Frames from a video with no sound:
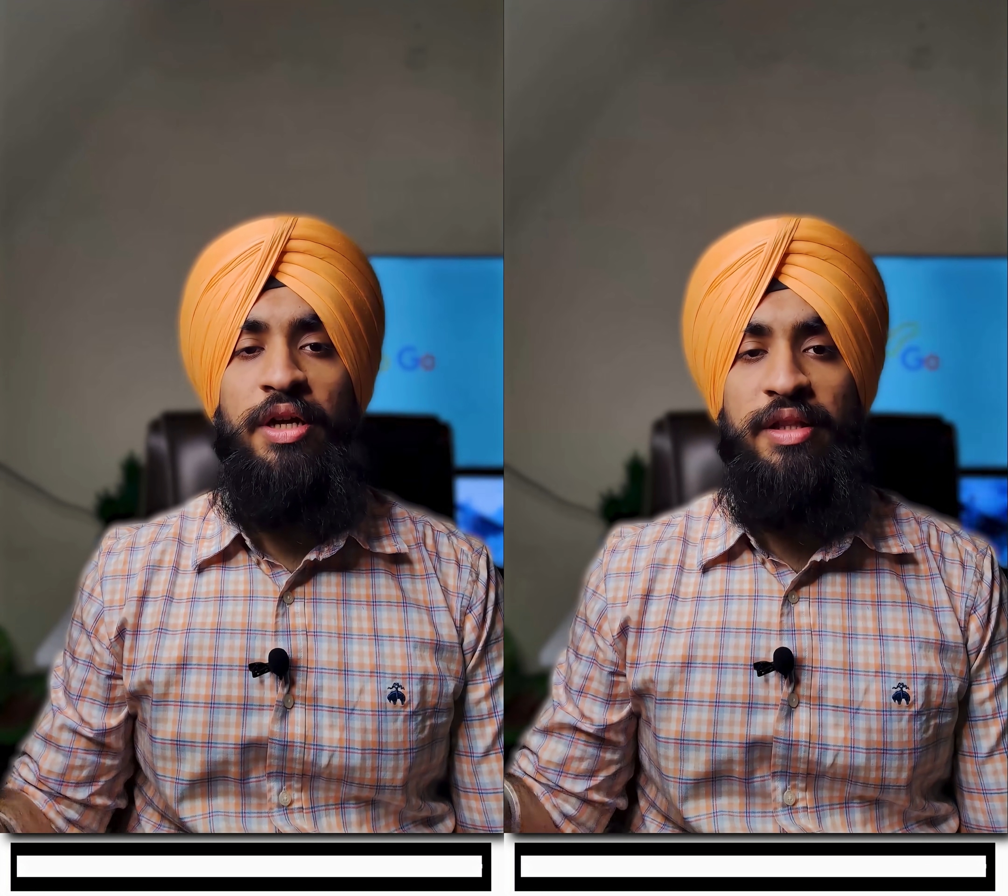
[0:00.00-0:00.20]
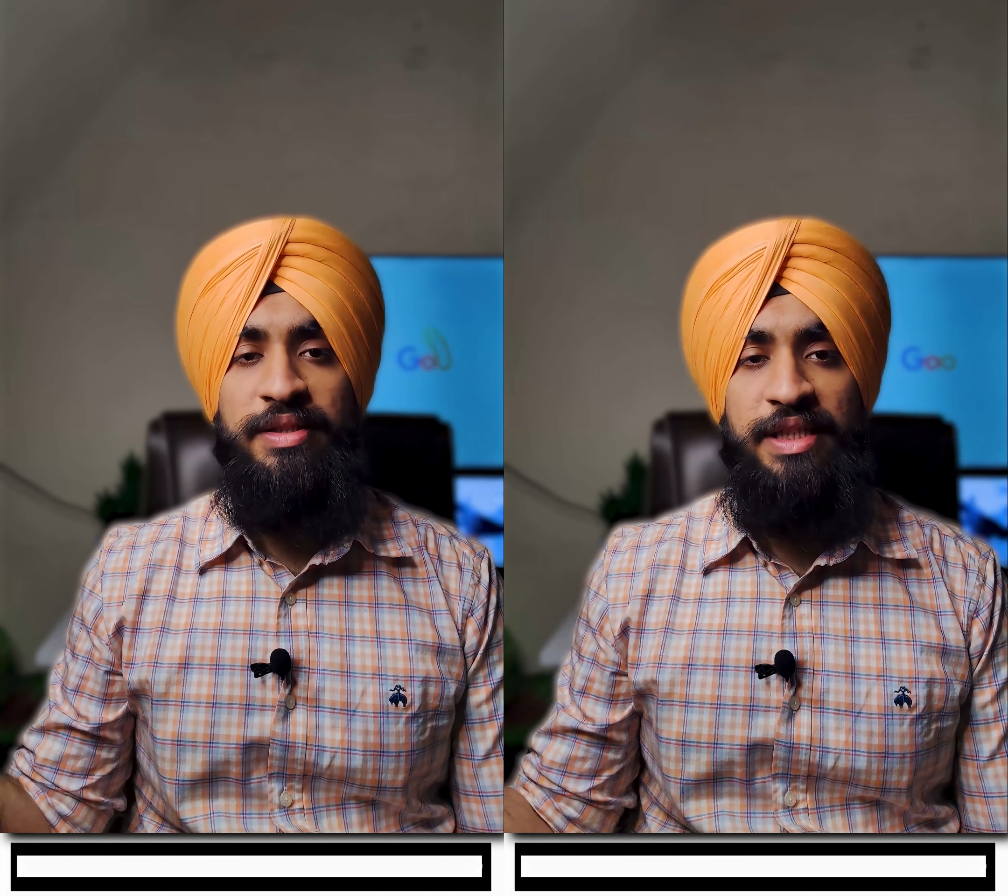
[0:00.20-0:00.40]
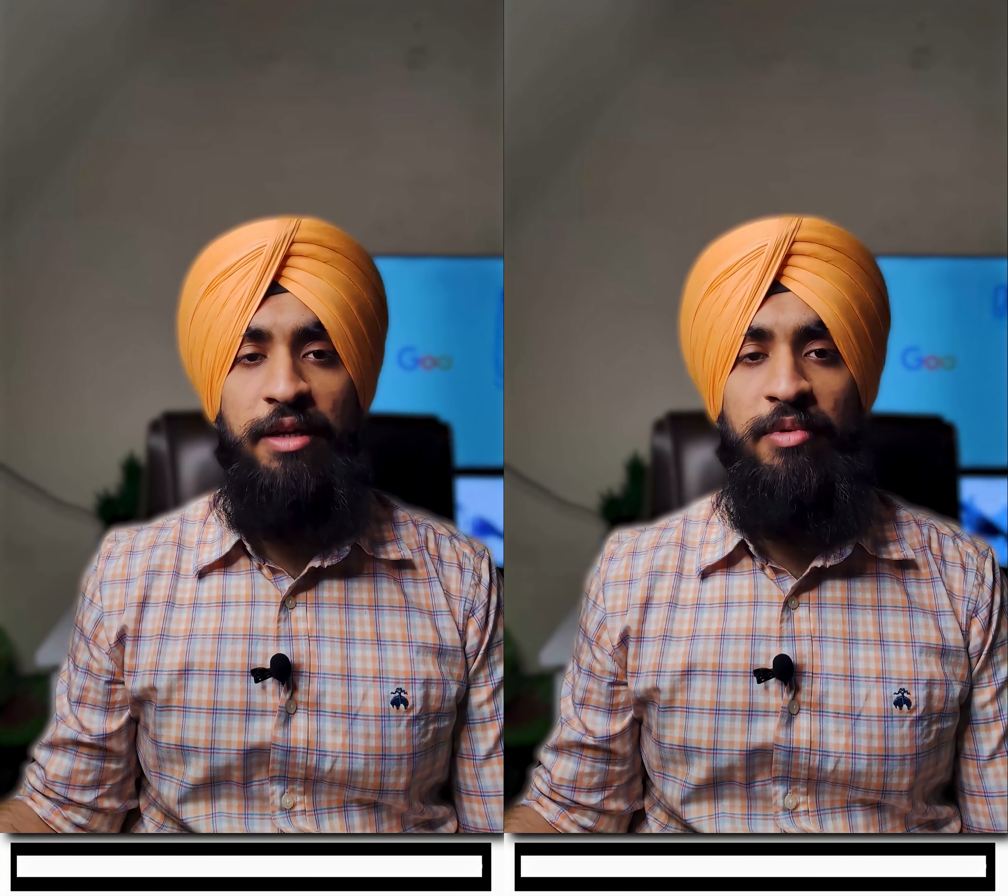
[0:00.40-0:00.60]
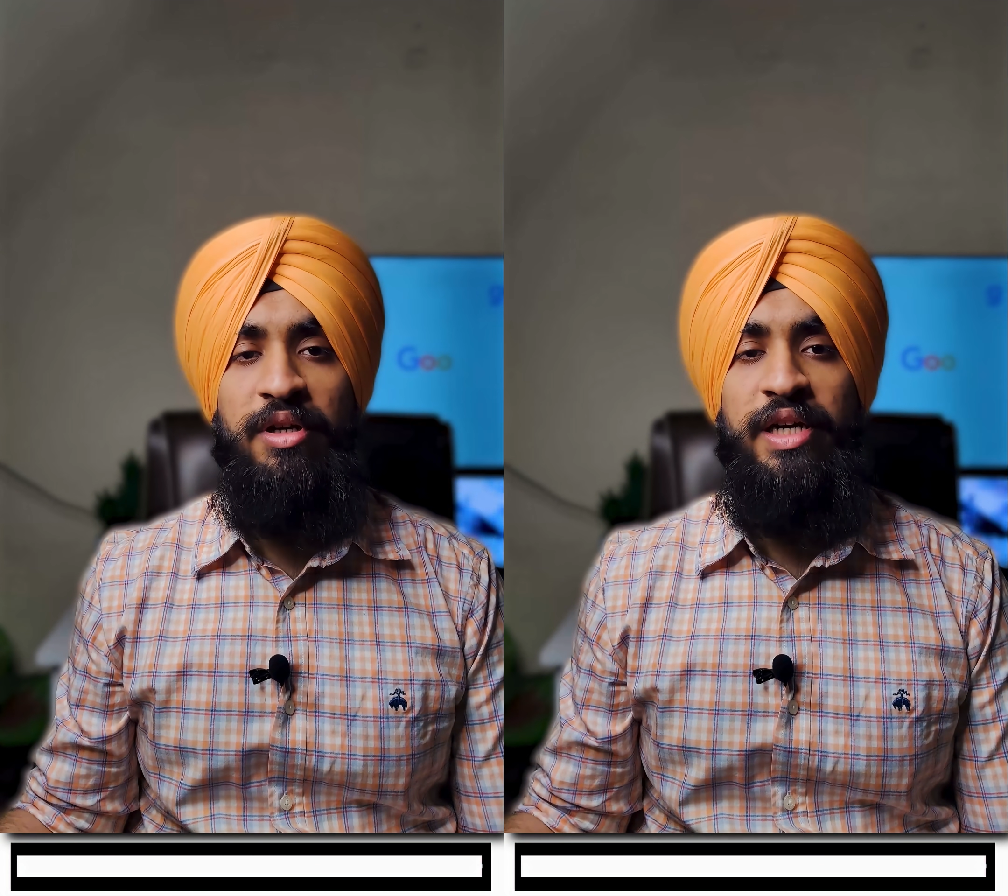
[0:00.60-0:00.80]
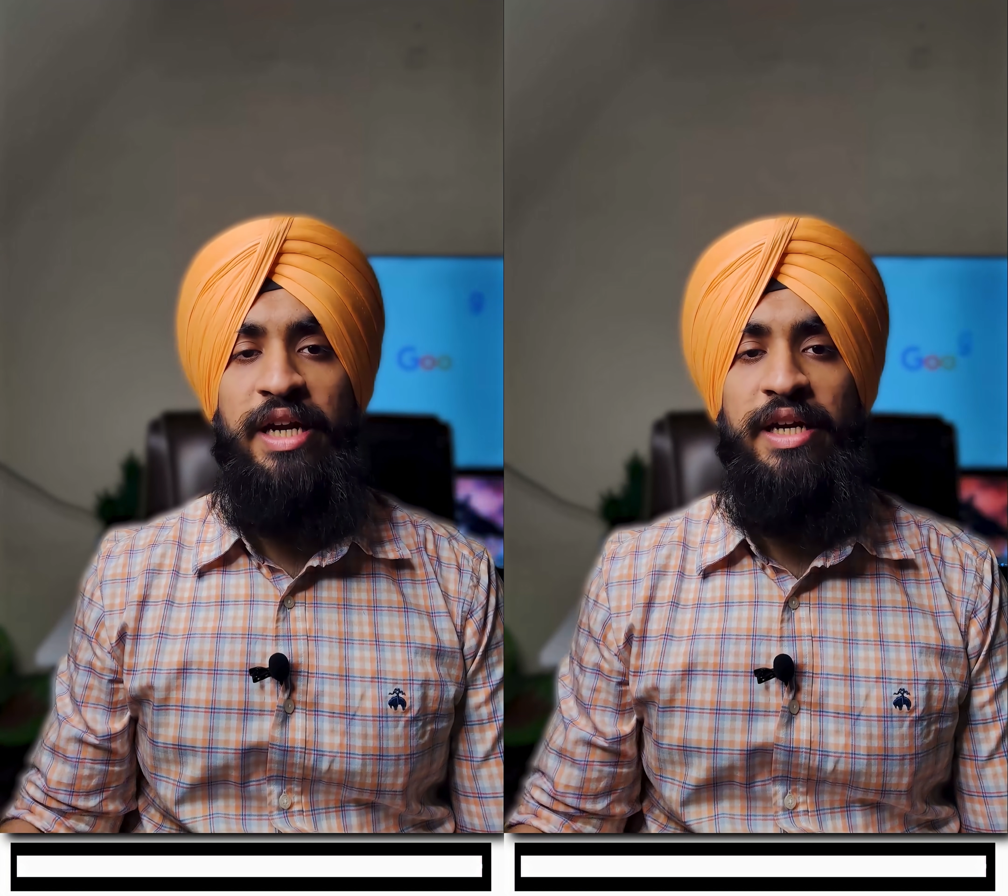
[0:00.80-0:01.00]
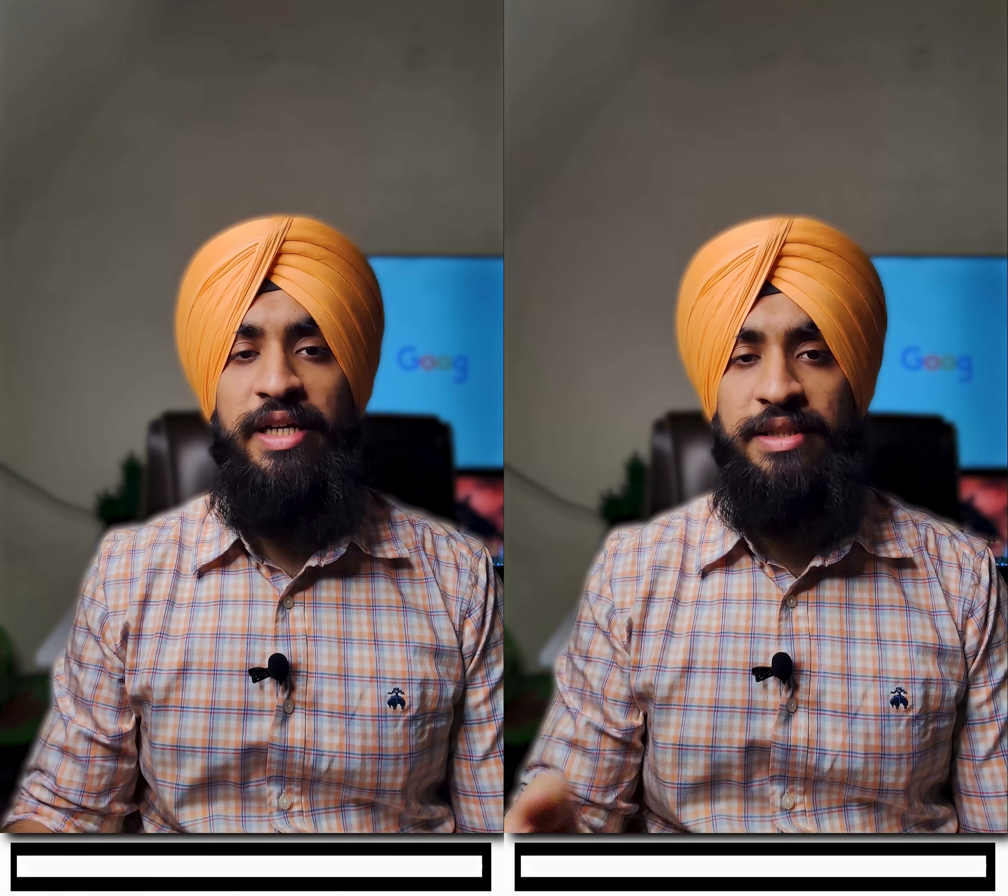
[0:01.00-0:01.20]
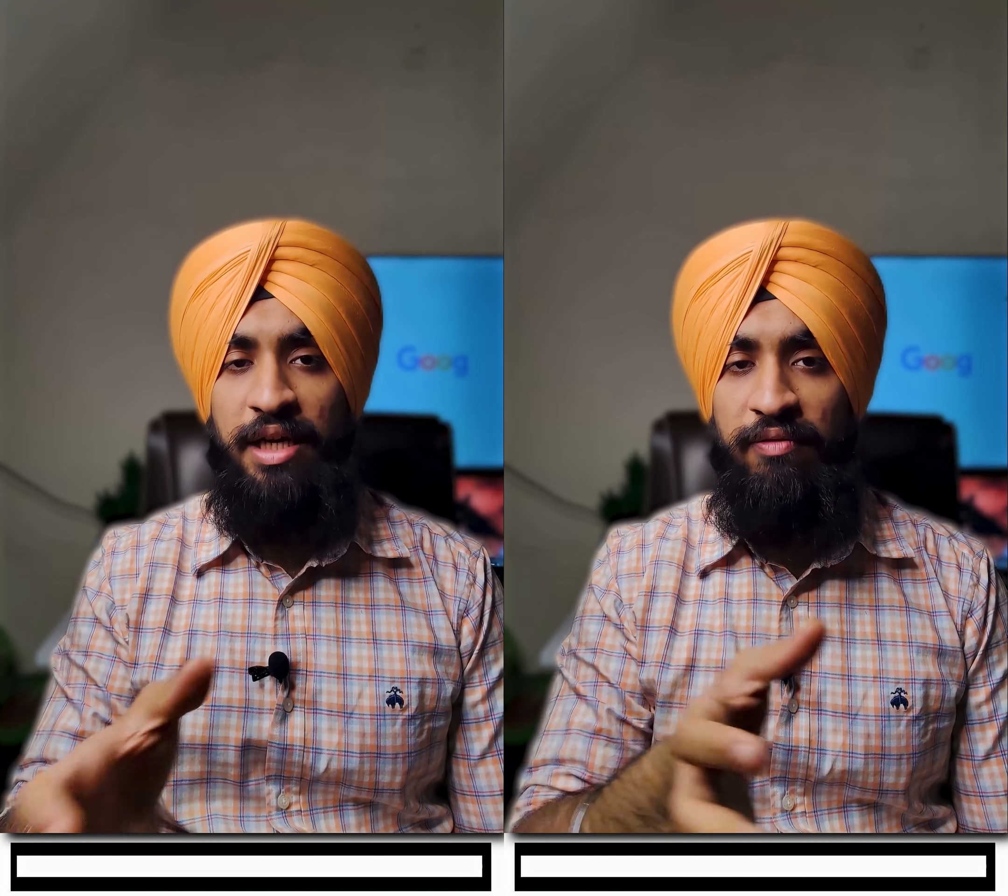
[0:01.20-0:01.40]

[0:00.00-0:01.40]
the same content is